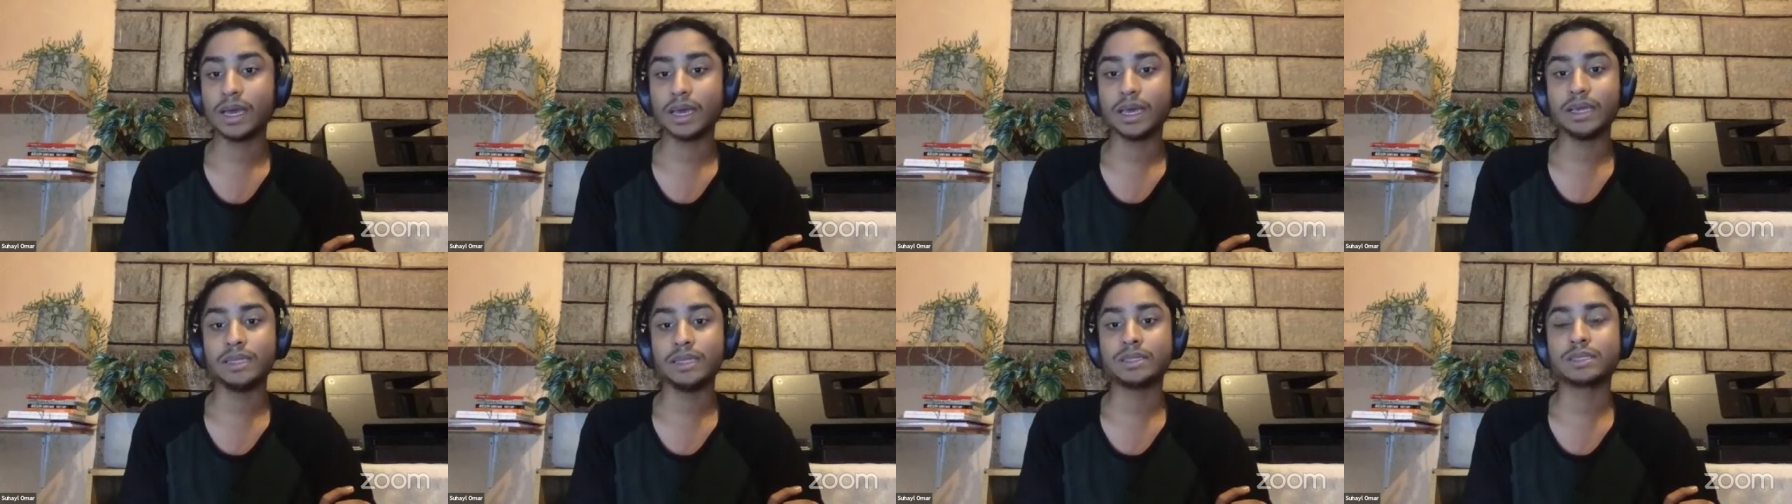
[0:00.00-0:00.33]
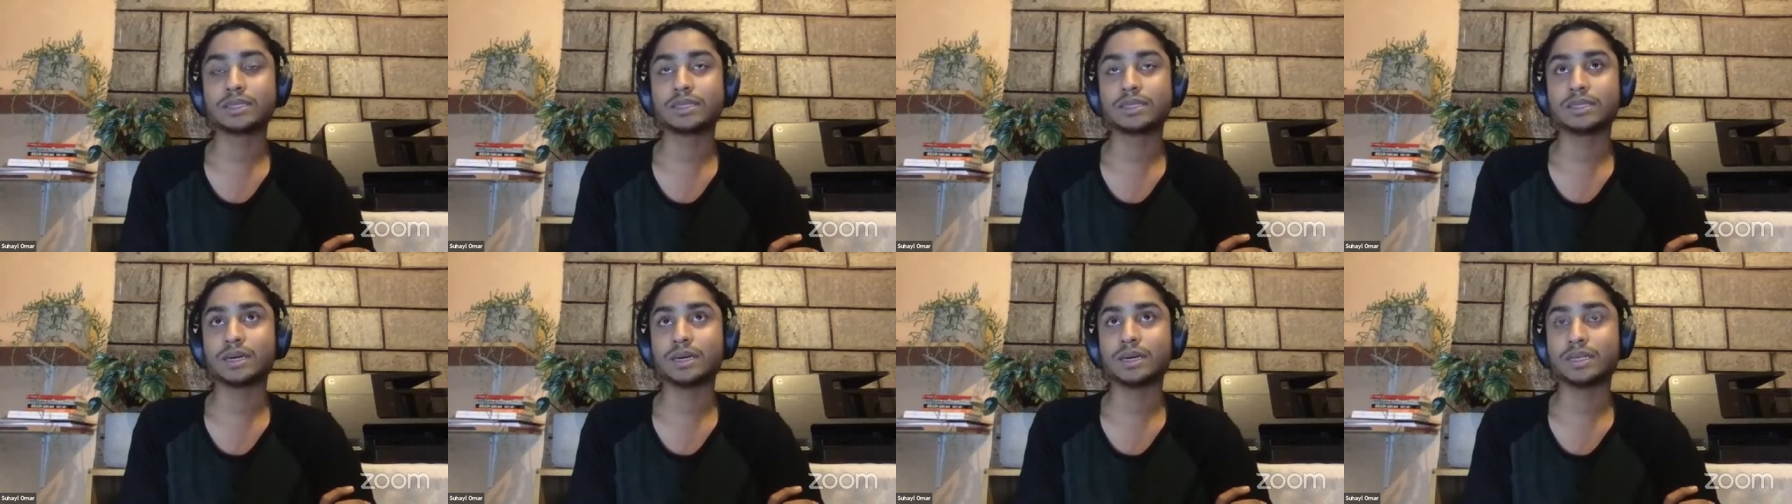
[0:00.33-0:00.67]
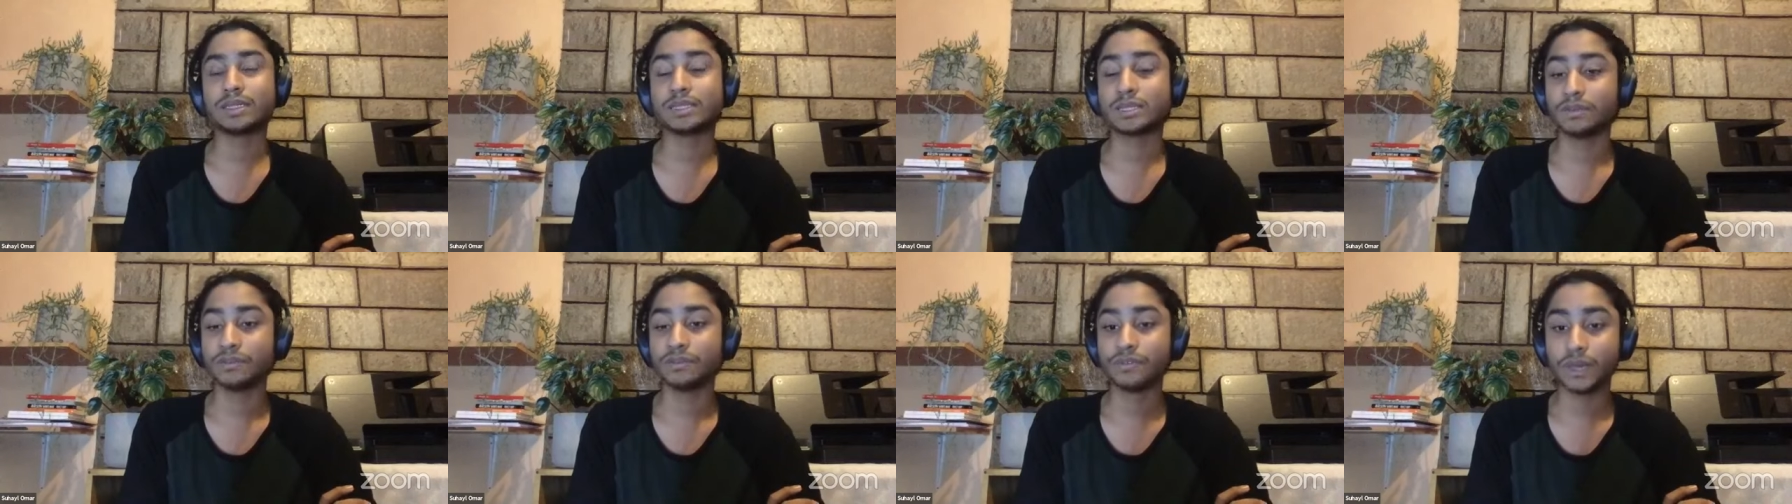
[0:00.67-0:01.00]
it's uh,
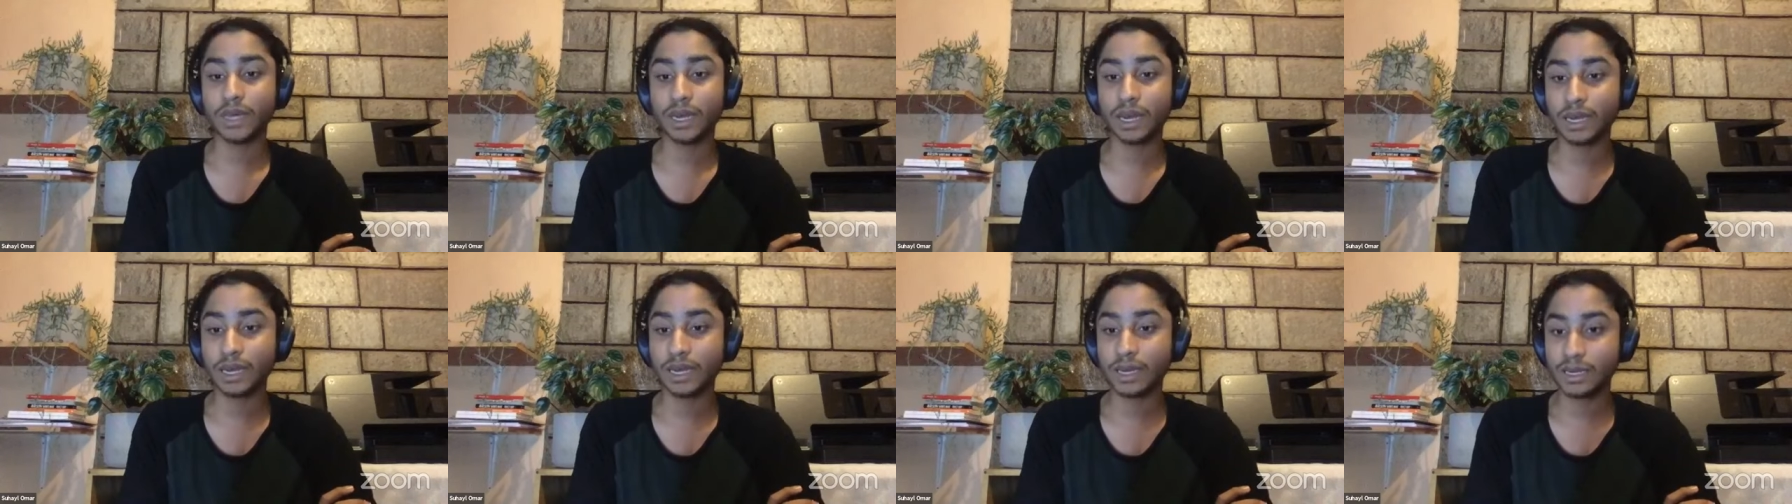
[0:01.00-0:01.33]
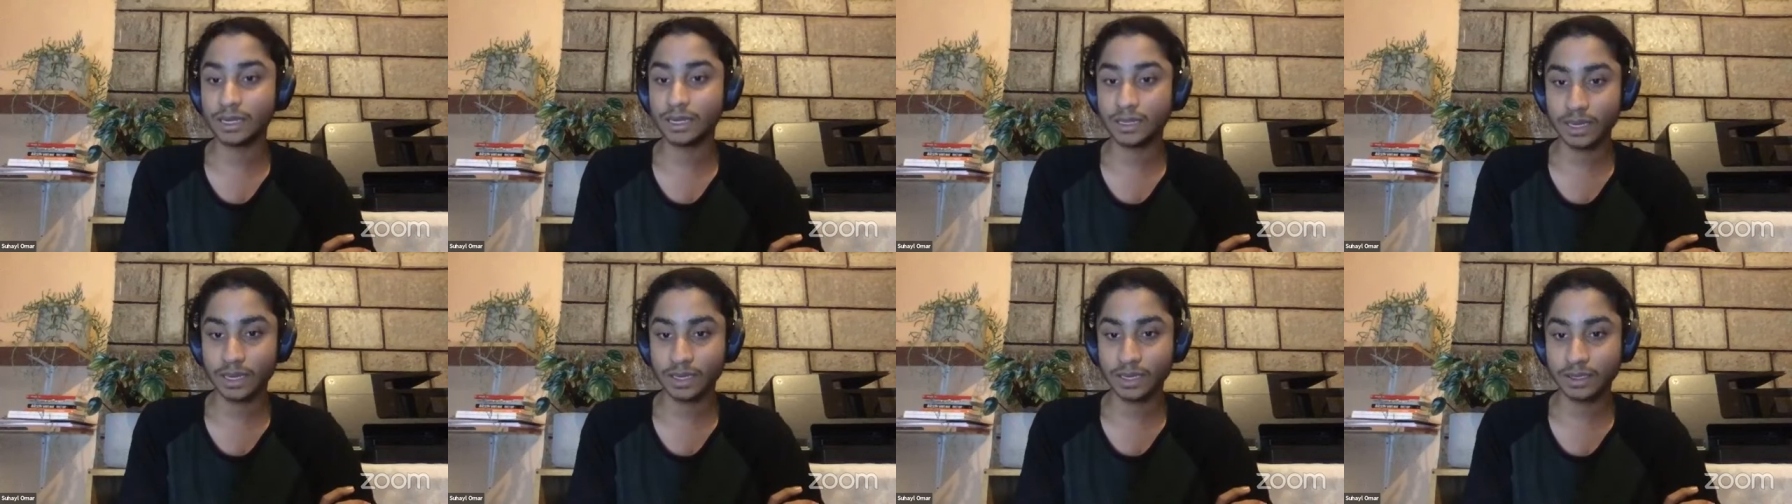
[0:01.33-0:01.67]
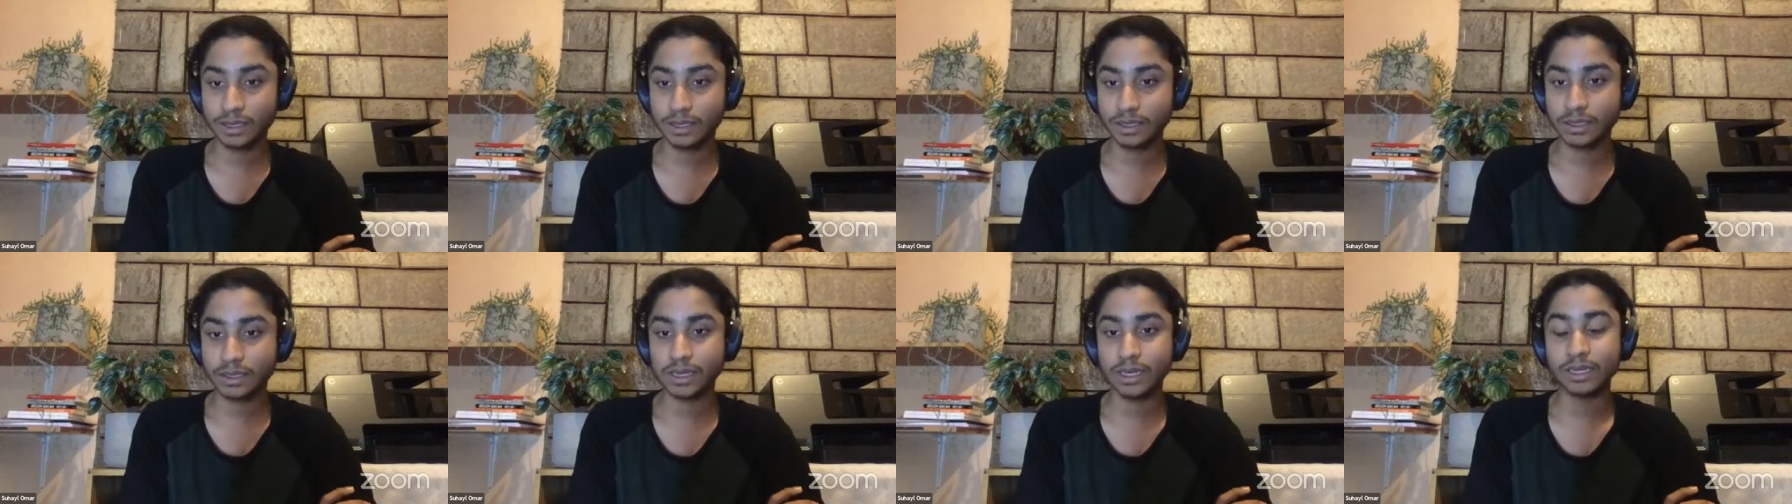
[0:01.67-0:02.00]
severely in debt.